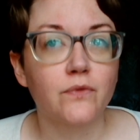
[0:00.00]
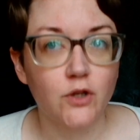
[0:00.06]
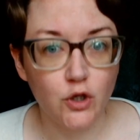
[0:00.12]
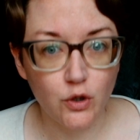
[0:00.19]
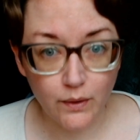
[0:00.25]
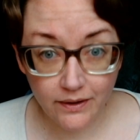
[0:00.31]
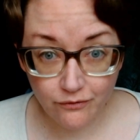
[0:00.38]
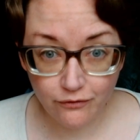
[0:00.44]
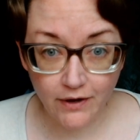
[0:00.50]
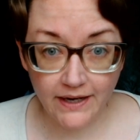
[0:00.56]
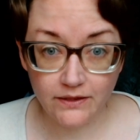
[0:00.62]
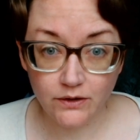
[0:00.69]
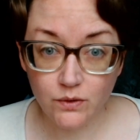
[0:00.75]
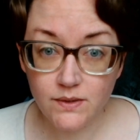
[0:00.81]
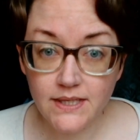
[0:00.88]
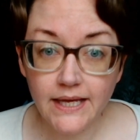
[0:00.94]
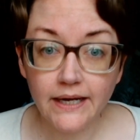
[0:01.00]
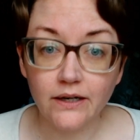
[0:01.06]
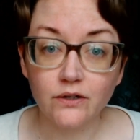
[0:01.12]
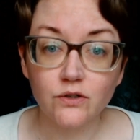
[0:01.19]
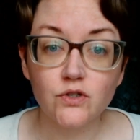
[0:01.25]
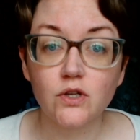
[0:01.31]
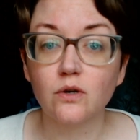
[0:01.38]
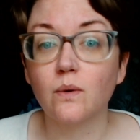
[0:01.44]
you can find those there.
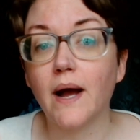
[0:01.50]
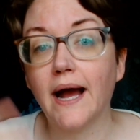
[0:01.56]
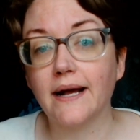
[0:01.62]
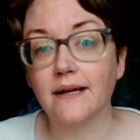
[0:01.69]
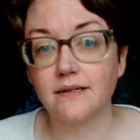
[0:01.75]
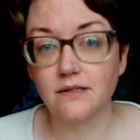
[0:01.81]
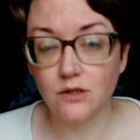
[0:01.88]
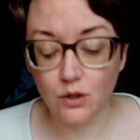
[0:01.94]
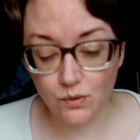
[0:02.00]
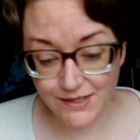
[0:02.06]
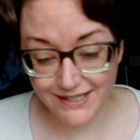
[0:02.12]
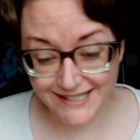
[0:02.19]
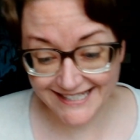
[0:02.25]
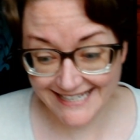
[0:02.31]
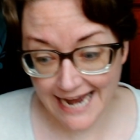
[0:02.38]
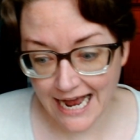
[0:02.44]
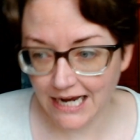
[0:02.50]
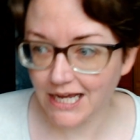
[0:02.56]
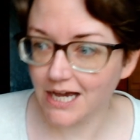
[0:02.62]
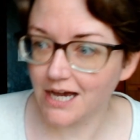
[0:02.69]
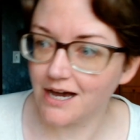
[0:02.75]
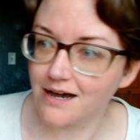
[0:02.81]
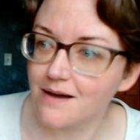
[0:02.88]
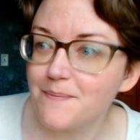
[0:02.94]
So as those stack
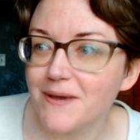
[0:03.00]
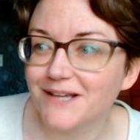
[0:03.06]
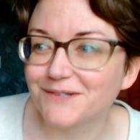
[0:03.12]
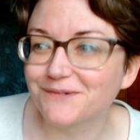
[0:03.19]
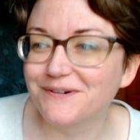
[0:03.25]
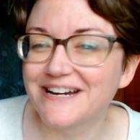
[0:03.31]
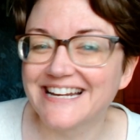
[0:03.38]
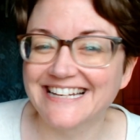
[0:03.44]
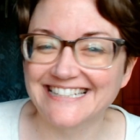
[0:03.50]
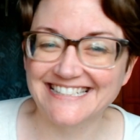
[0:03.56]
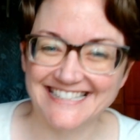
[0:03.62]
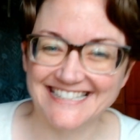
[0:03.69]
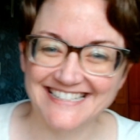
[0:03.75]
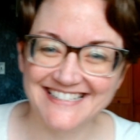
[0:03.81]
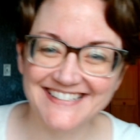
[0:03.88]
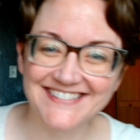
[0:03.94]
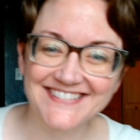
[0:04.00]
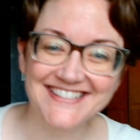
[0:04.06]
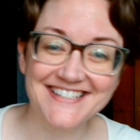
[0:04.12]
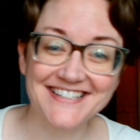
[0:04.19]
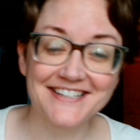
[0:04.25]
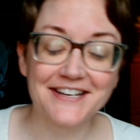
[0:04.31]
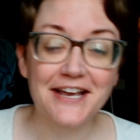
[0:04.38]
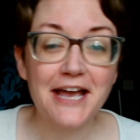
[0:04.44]
up, as we continue
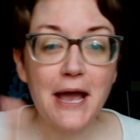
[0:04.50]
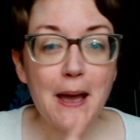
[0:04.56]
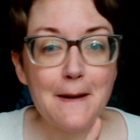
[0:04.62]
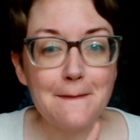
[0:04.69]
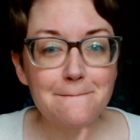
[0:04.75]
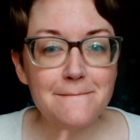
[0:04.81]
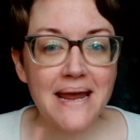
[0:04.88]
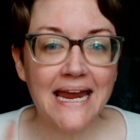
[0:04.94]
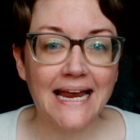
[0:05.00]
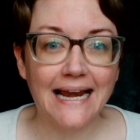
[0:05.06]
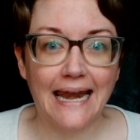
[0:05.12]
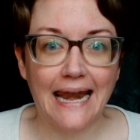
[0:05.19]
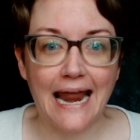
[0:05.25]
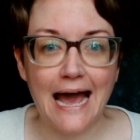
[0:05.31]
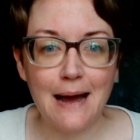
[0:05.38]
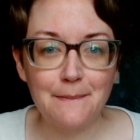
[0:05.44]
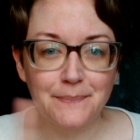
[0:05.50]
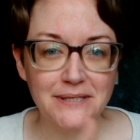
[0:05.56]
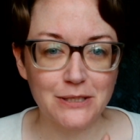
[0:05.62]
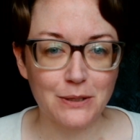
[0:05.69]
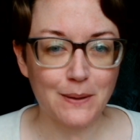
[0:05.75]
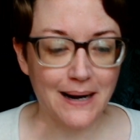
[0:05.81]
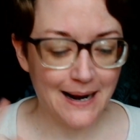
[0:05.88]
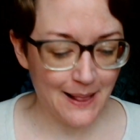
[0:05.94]
to make laps
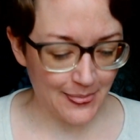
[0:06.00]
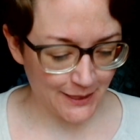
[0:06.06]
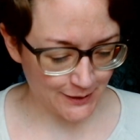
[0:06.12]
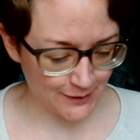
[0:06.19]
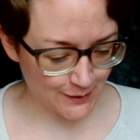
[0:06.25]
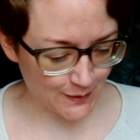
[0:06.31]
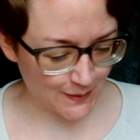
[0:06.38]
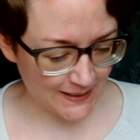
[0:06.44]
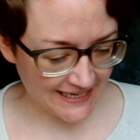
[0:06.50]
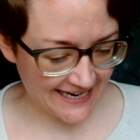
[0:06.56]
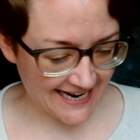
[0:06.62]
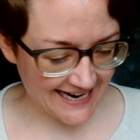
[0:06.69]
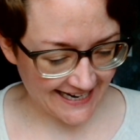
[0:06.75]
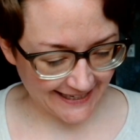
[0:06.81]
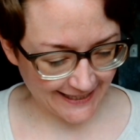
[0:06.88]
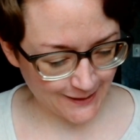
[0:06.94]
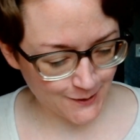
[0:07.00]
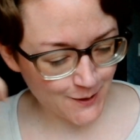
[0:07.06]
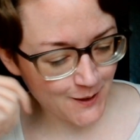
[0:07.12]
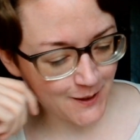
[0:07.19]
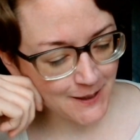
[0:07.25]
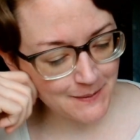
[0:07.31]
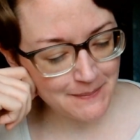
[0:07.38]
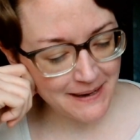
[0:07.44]
around the zodiac and
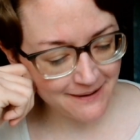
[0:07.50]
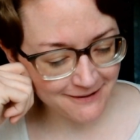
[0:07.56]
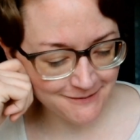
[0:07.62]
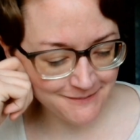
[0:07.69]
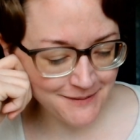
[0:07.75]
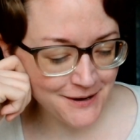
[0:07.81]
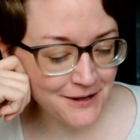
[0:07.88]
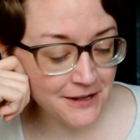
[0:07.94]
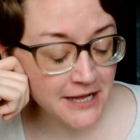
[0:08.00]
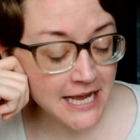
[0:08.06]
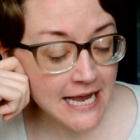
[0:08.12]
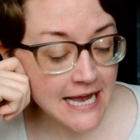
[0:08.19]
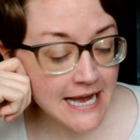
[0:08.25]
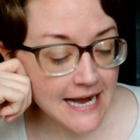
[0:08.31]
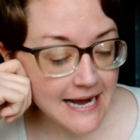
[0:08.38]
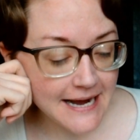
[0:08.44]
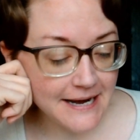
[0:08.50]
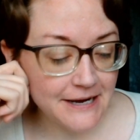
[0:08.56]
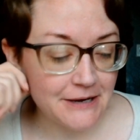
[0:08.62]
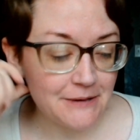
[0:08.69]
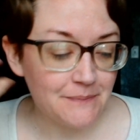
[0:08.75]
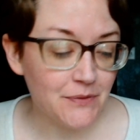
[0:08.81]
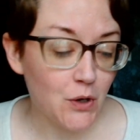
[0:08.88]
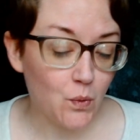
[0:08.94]
talk about them all,
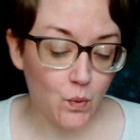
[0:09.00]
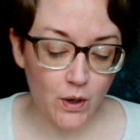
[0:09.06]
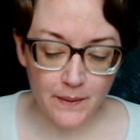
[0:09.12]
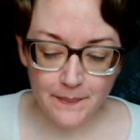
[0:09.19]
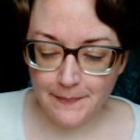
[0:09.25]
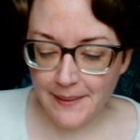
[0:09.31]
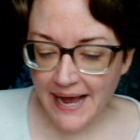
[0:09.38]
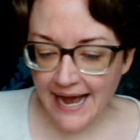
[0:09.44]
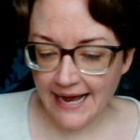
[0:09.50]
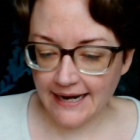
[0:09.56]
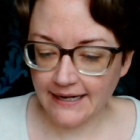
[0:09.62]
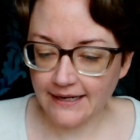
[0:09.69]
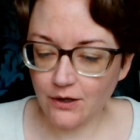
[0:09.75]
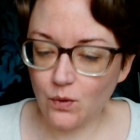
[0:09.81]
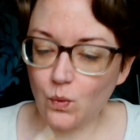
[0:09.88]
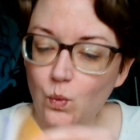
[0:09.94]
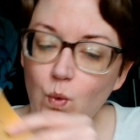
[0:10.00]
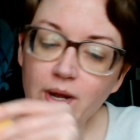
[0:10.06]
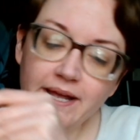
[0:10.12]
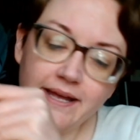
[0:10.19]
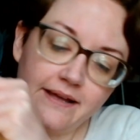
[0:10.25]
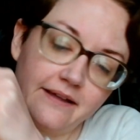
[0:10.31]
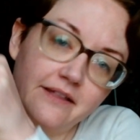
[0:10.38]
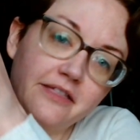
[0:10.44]
um, we're back
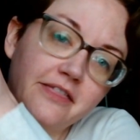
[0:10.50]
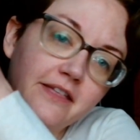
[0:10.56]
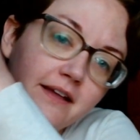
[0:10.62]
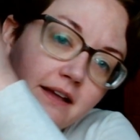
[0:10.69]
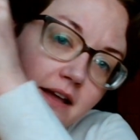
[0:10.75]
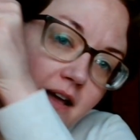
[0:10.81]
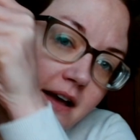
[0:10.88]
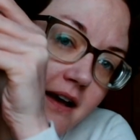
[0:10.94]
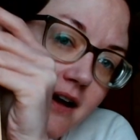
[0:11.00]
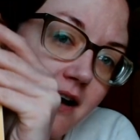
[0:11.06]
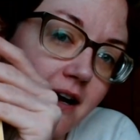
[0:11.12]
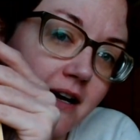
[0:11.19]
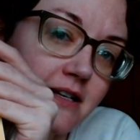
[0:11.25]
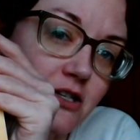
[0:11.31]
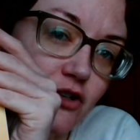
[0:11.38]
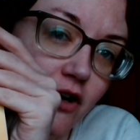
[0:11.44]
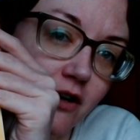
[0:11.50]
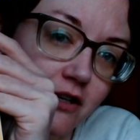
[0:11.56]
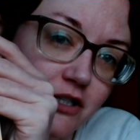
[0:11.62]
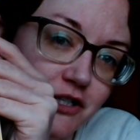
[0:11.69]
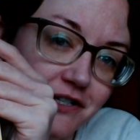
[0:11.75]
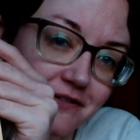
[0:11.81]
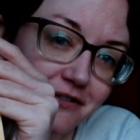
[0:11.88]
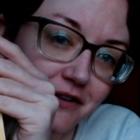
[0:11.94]
with
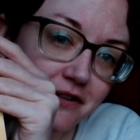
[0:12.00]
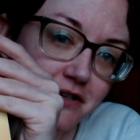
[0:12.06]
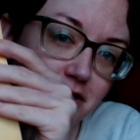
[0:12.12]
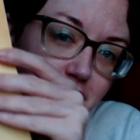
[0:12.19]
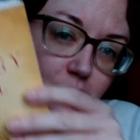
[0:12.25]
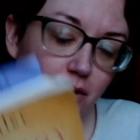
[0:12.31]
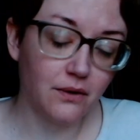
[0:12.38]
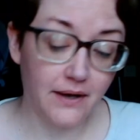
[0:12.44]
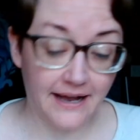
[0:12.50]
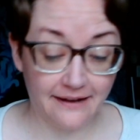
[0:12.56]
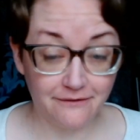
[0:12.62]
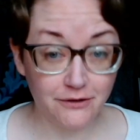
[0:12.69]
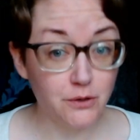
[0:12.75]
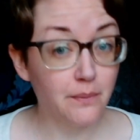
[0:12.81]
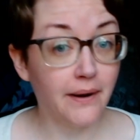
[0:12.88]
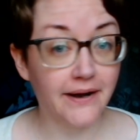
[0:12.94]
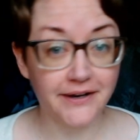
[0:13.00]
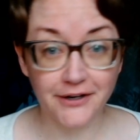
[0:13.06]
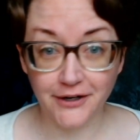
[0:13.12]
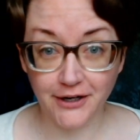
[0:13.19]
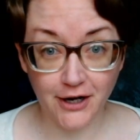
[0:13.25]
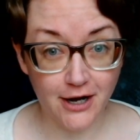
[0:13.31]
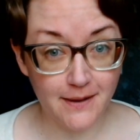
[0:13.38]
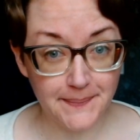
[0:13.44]
astrology for the soul have you bought your
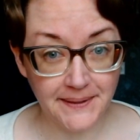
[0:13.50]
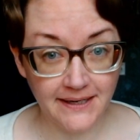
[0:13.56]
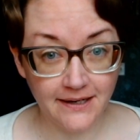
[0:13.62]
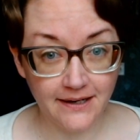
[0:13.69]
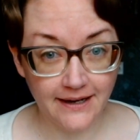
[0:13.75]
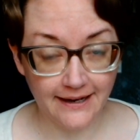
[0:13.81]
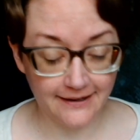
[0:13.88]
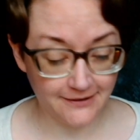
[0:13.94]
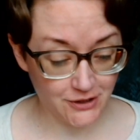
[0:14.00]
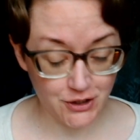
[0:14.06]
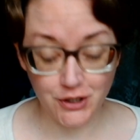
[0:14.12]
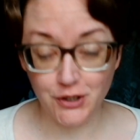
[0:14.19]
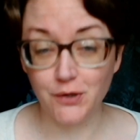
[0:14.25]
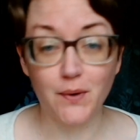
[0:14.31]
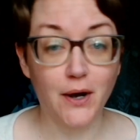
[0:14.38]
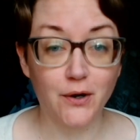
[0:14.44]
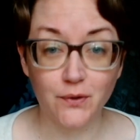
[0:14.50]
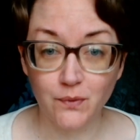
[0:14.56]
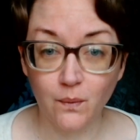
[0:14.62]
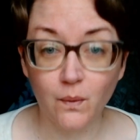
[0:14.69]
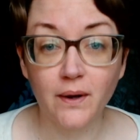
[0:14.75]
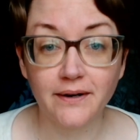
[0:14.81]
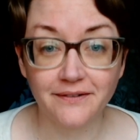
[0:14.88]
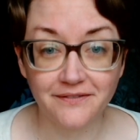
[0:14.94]
copy Had, do you own
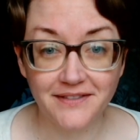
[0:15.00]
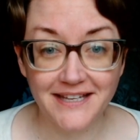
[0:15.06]
one of